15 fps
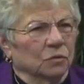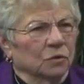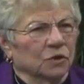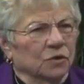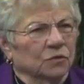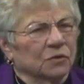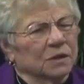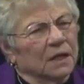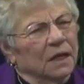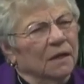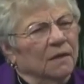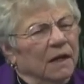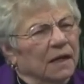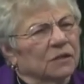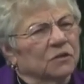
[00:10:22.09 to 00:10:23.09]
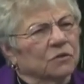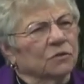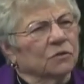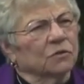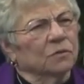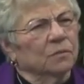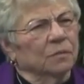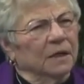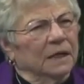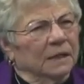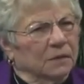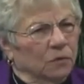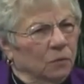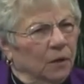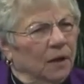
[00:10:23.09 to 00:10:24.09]
Would you say that's true
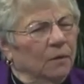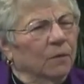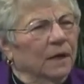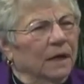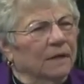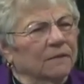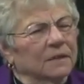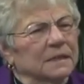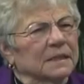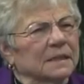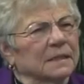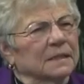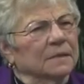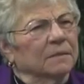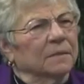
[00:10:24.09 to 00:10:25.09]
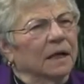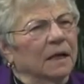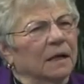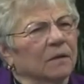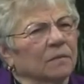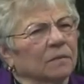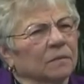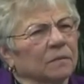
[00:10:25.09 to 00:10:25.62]
because the way we have the system now?